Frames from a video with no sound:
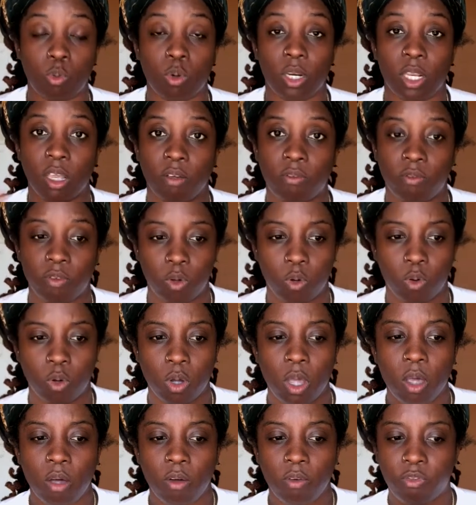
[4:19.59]
would give you
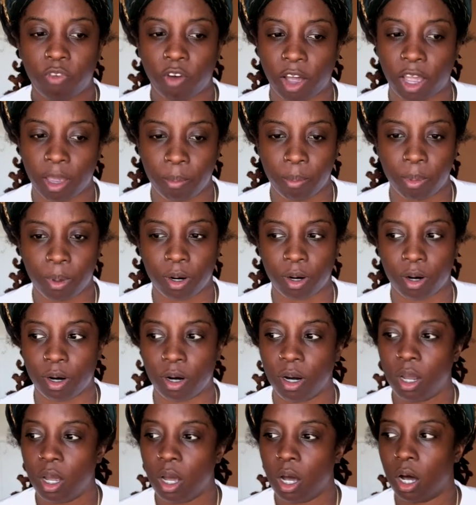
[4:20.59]

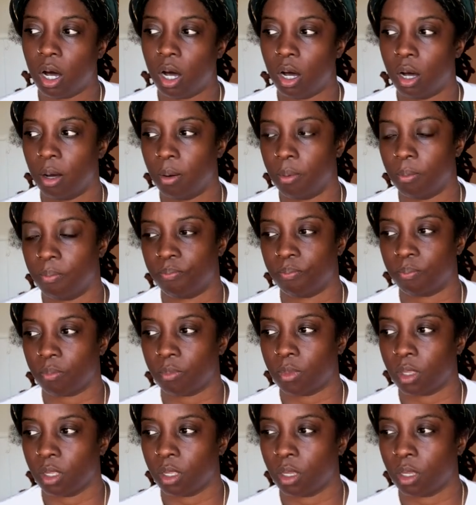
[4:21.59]
fiber, um,